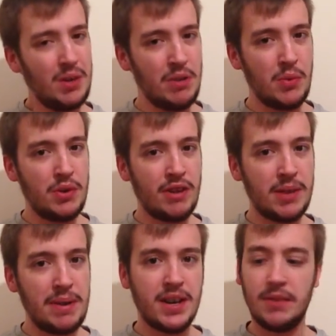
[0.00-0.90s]
But I wouldn't
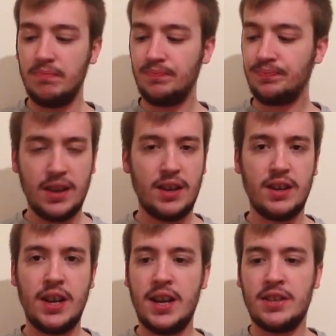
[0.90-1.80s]
recommend it.
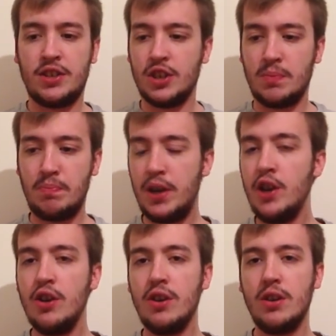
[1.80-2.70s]
It is just
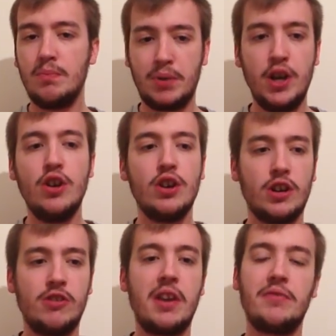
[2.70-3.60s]
pure
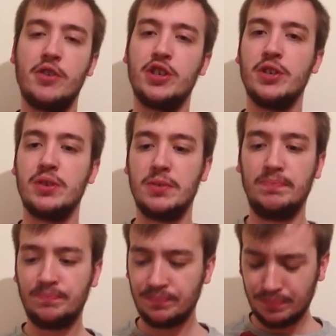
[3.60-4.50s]
grapefruit juice.
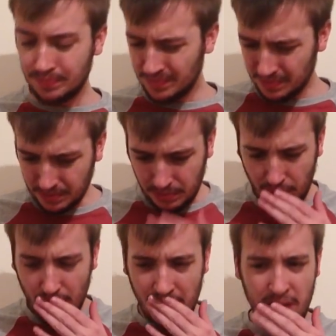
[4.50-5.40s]

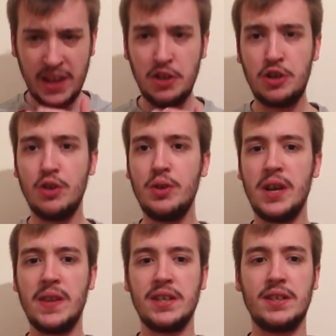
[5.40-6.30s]
And then you do
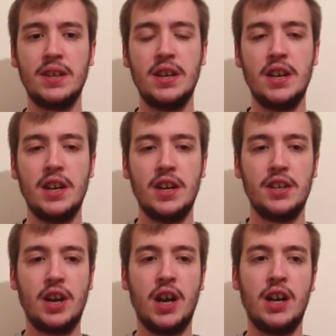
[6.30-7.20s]
get this
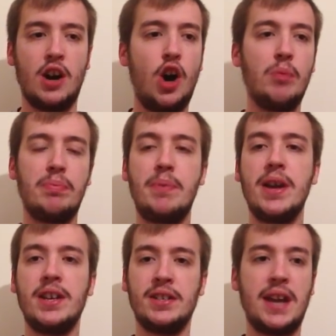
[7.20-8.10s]
hop
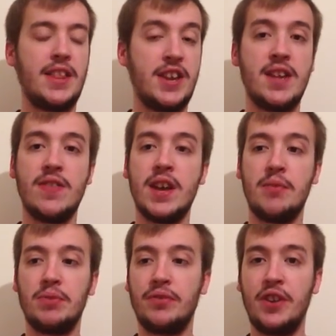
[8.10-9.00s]
bitterness at the end there
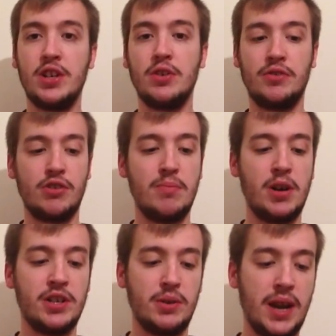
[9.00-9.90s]
to finish off to
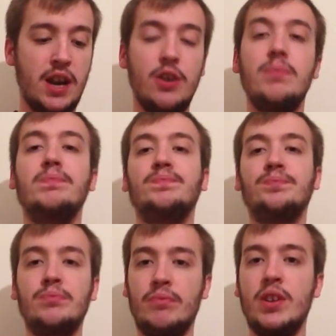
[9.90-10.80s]
remind you, hello,
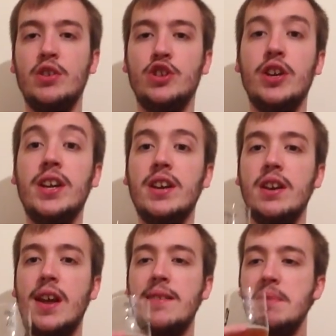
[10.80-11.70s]
you're drinking
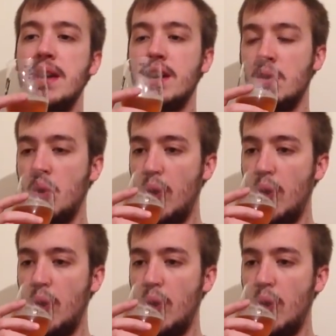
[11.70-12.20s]
a beer.